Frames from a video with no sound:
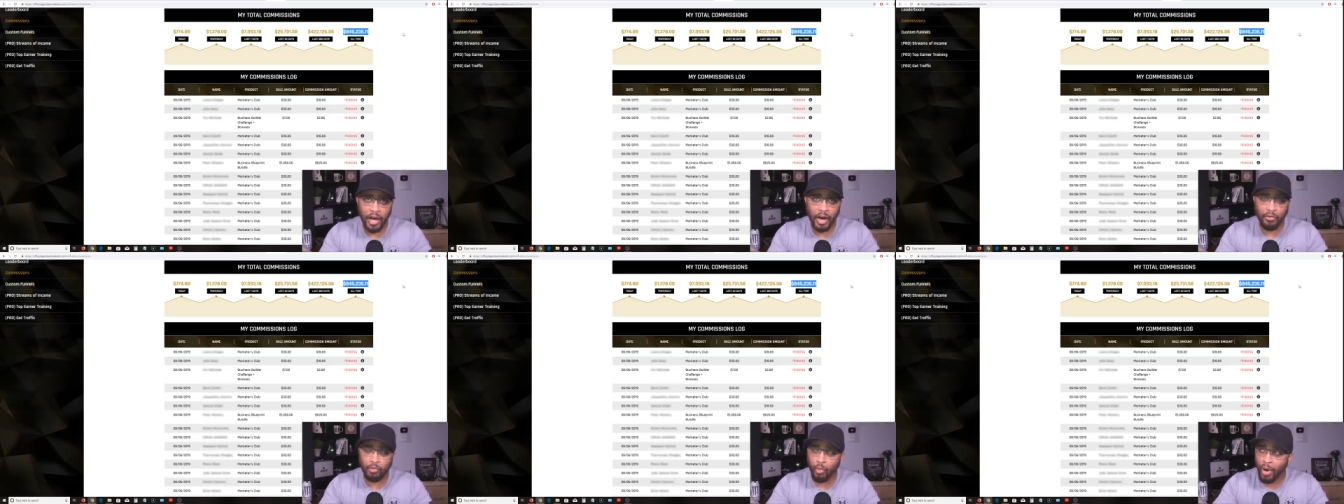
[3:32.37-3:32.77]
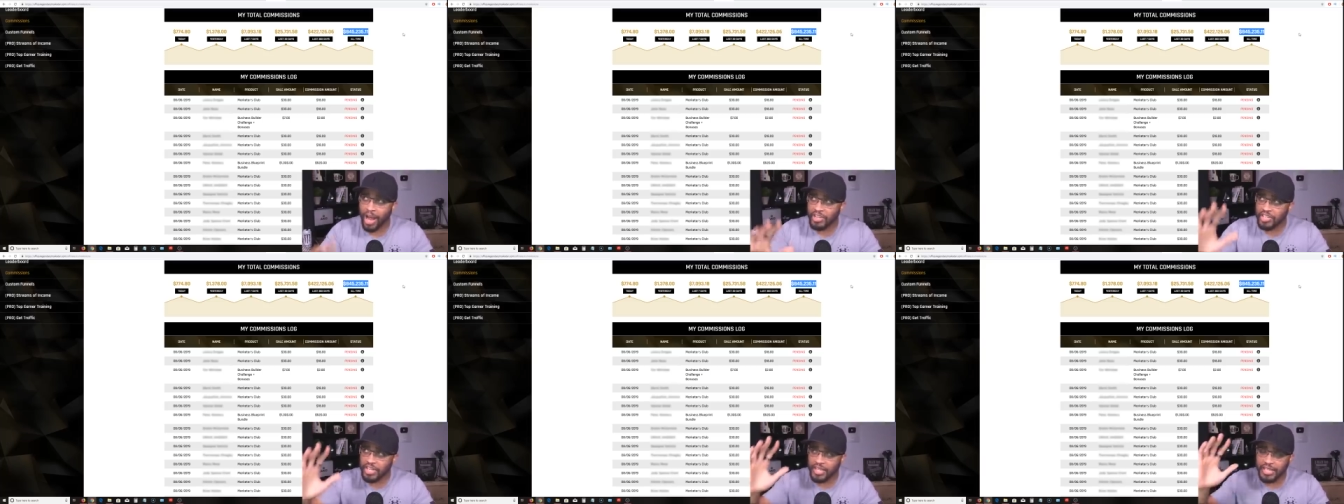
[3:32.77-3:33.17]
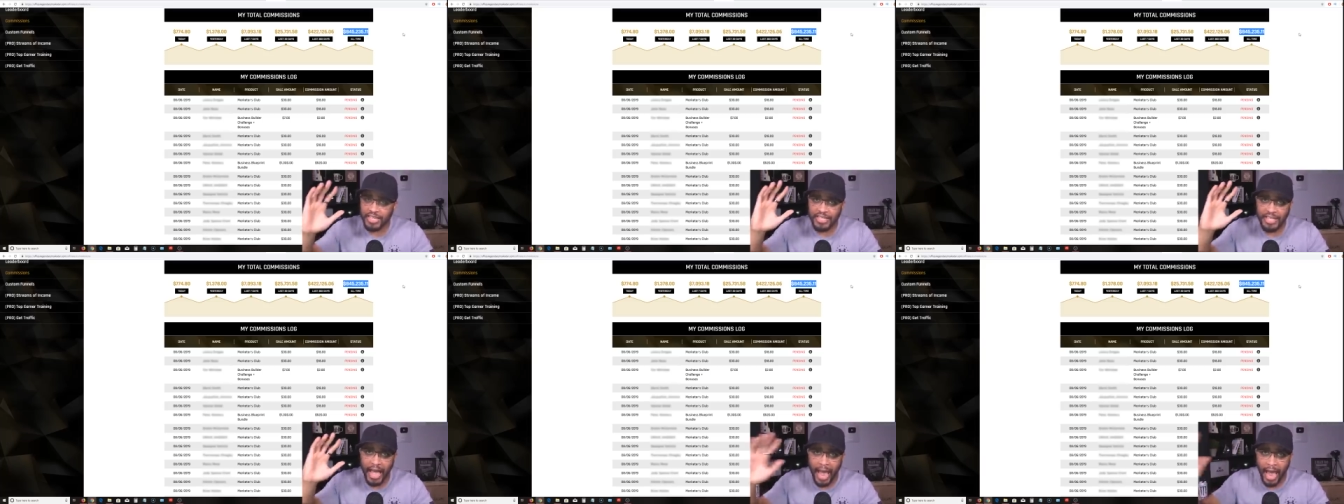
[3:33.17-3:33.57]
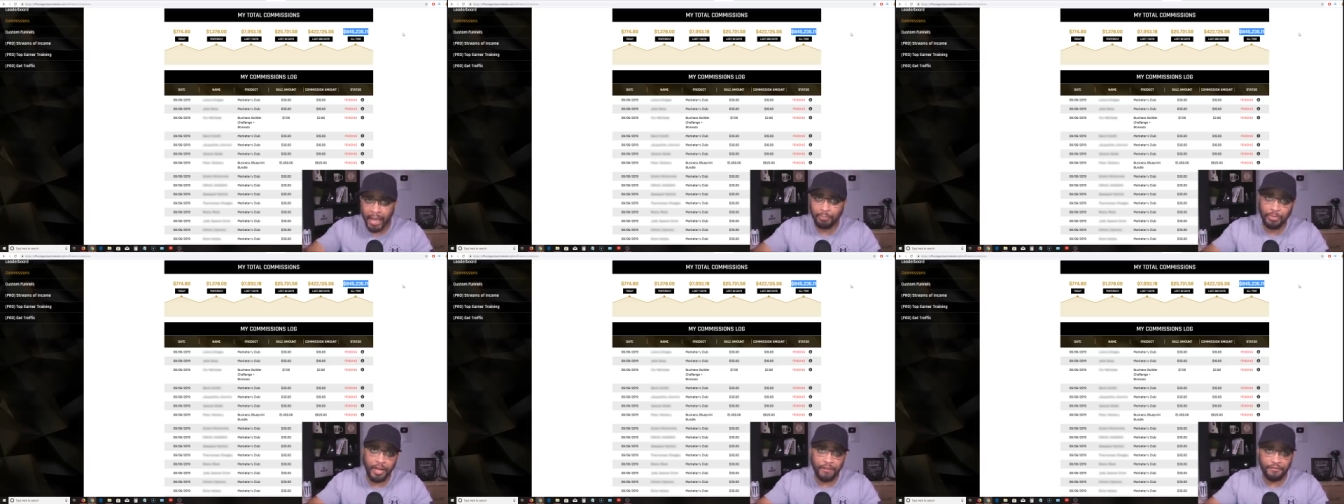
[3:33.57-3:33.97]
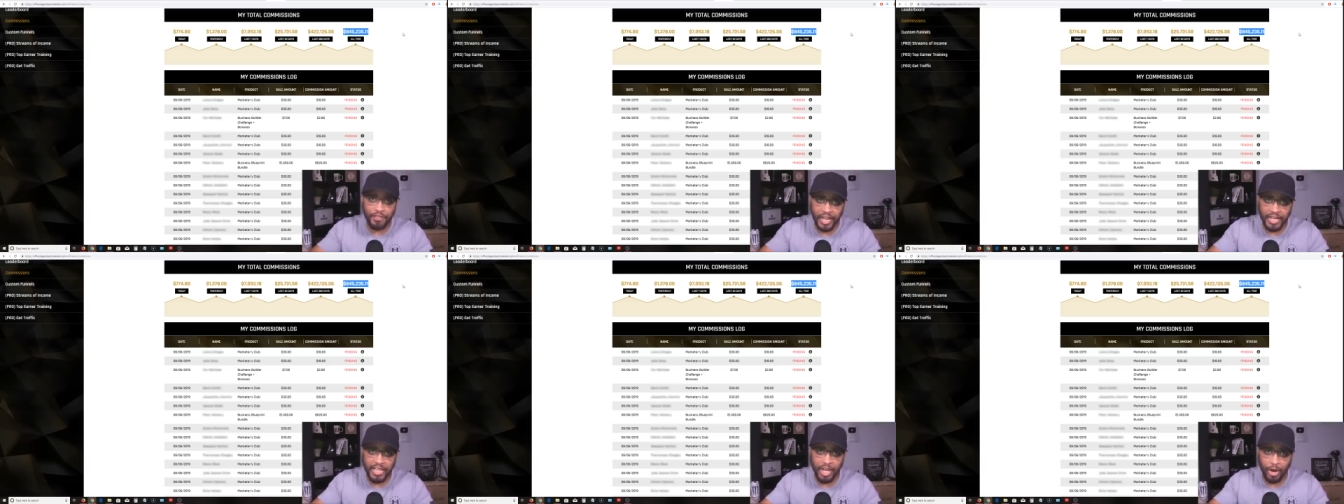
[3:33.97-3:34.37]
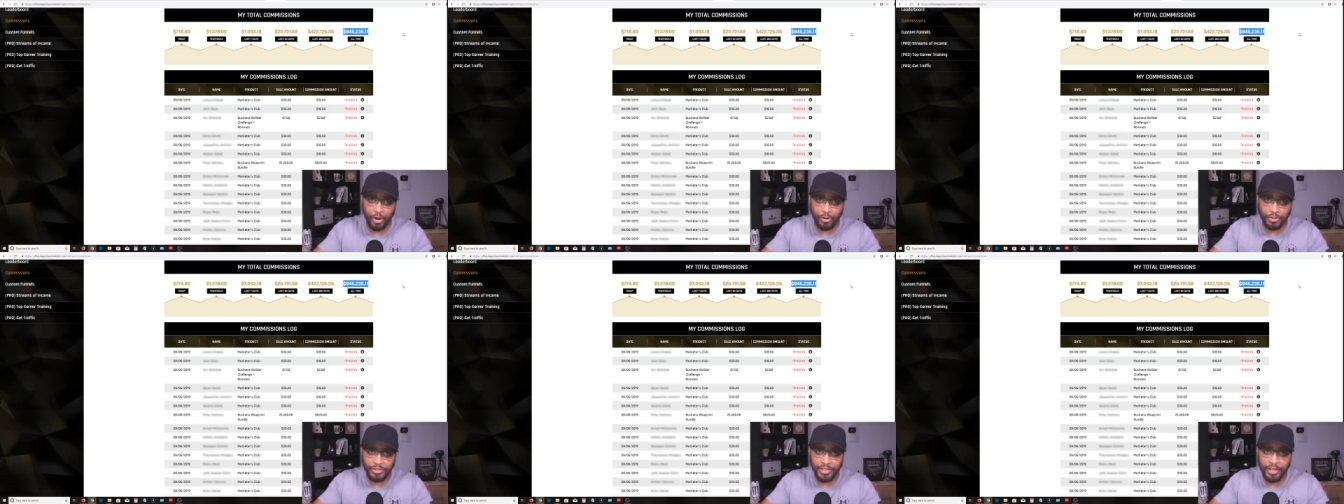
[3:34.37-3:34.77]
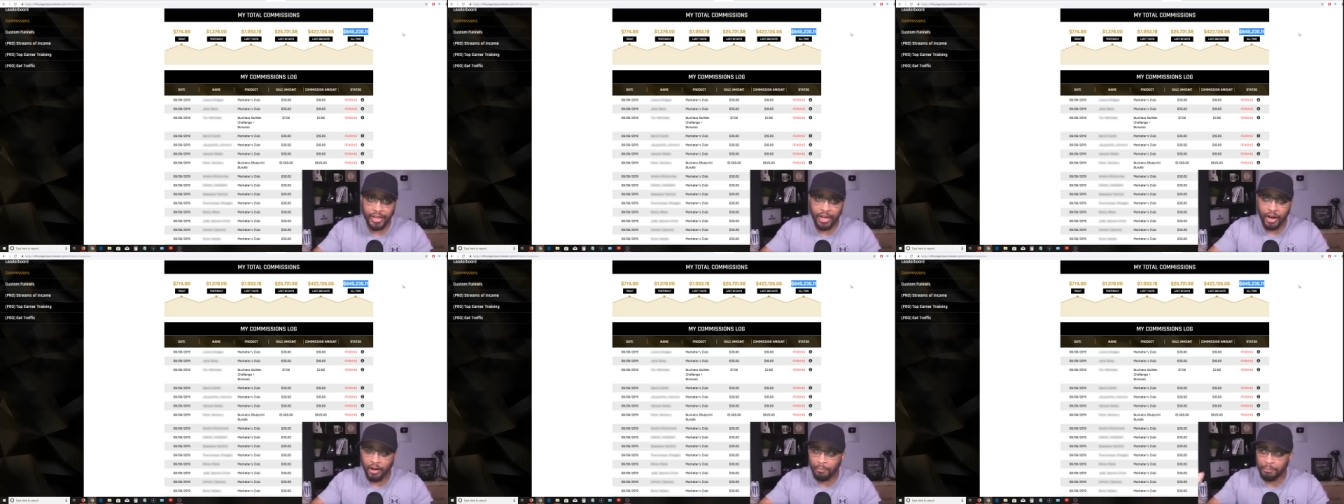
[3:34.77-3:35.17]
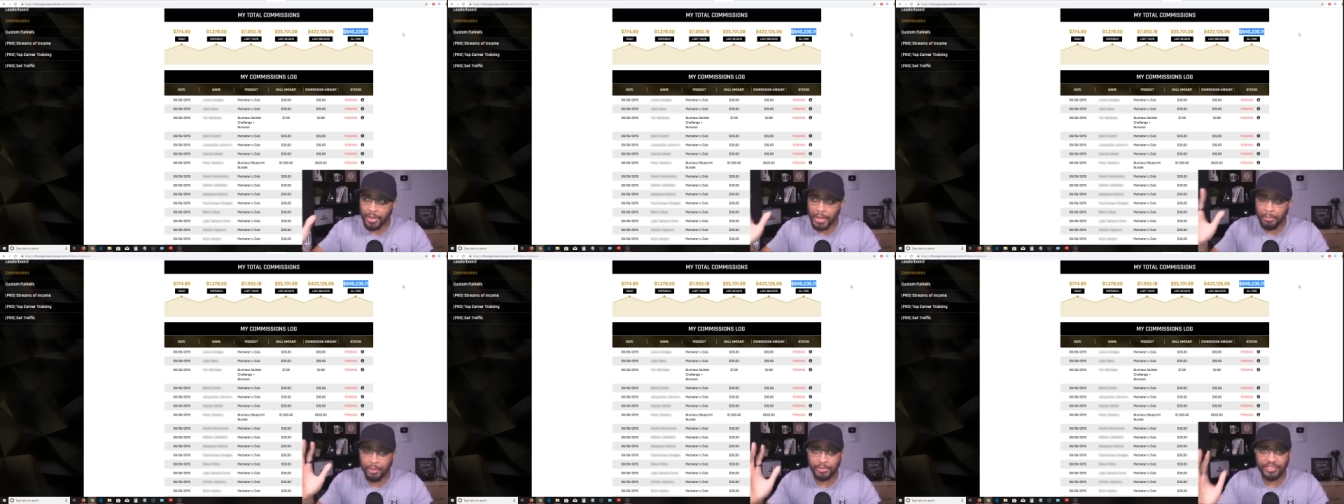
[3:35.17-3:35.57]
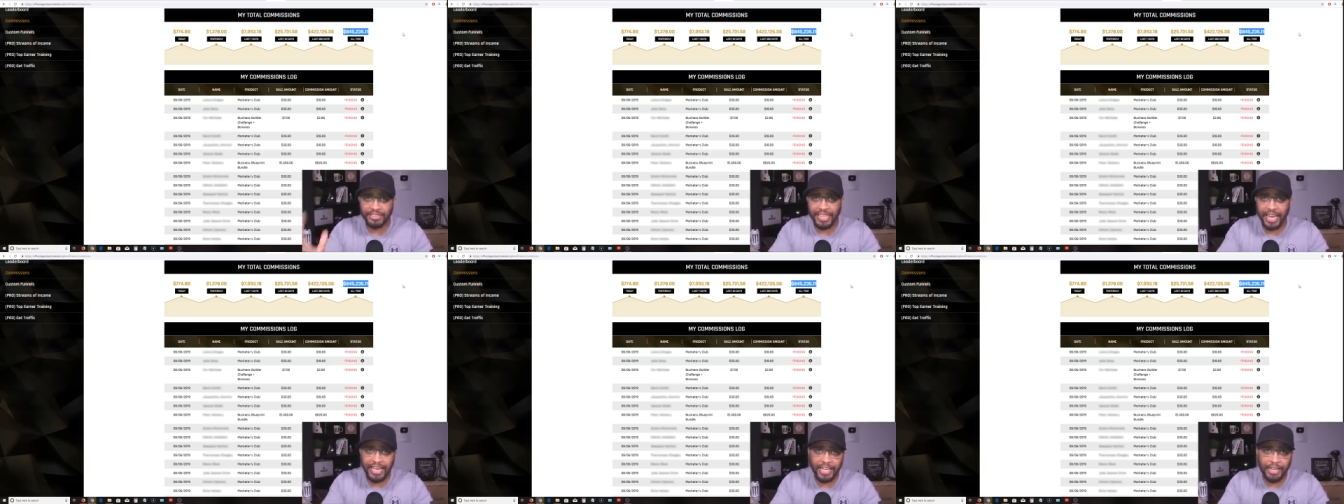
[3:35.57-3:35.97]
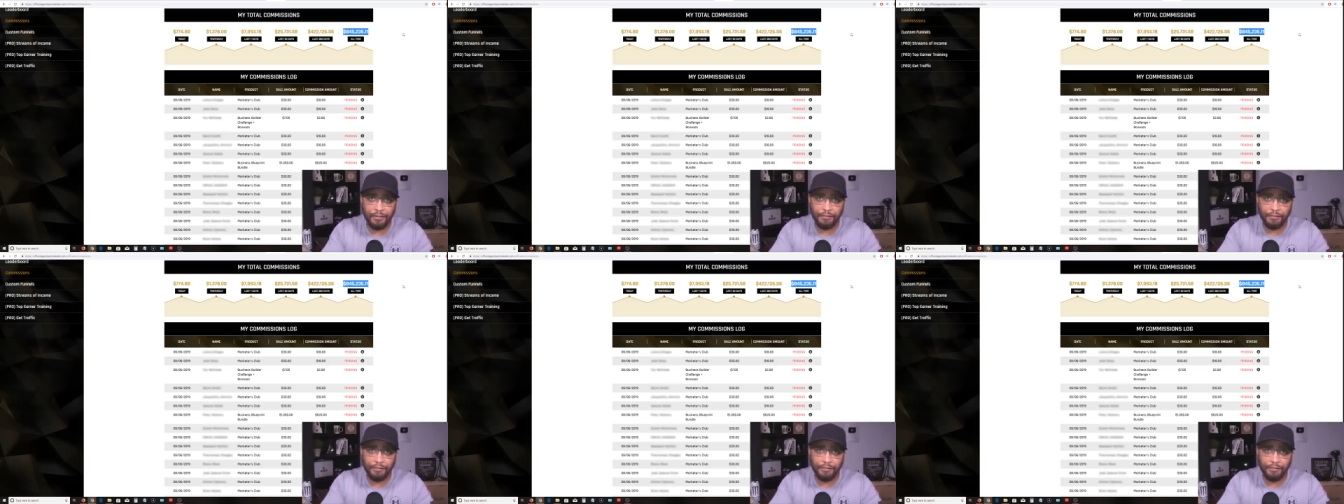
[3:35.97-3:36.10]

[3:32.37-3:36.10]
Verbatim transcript: of watching these hyped up videos of people standing in